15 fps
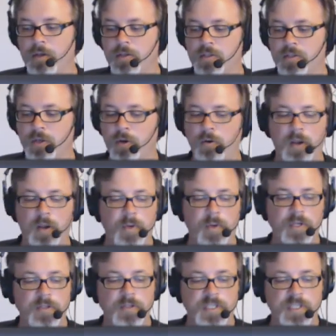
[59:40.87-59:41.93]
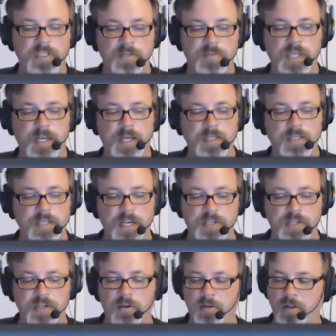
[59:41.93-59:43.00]
So I went to the system settings
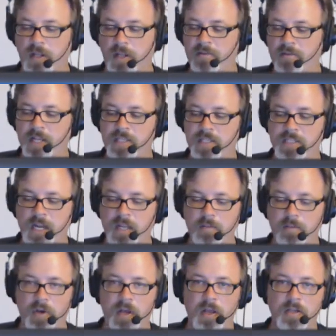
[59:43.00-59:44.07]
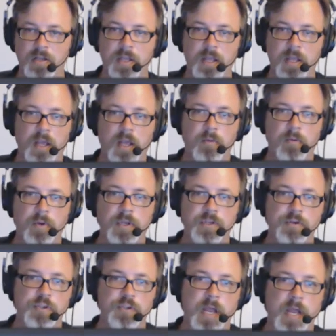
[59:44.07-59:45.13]
section on the left hand side of the product, went
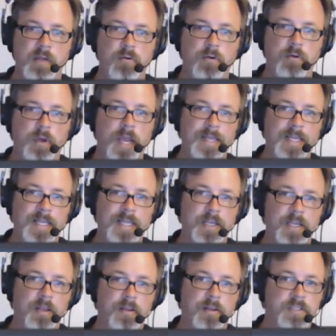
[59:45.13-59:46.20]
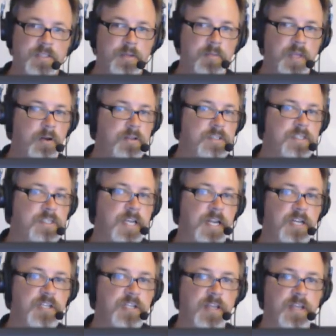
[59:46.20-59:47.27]
to general and then something called
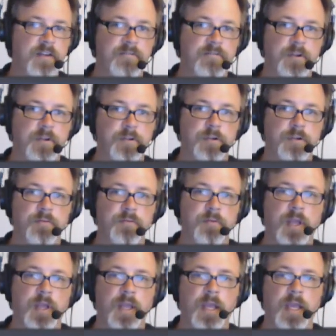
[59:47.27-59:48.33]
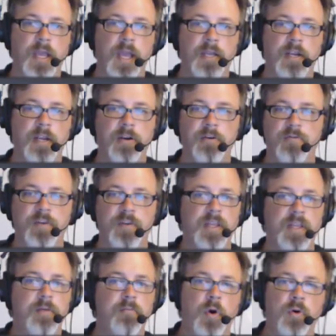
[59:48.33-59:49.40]
stage set filter. And here you'll find
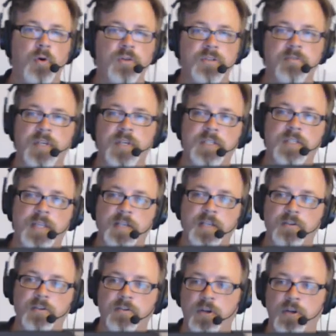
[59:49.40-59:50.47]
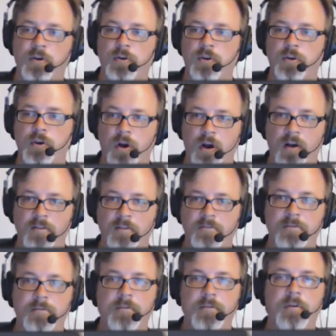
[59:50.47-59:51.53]
that most of these things are turned
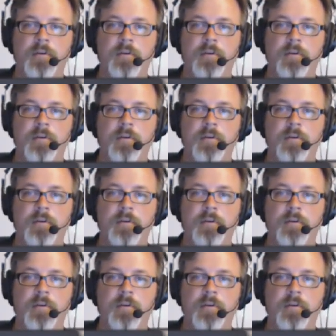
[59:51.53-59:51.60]
off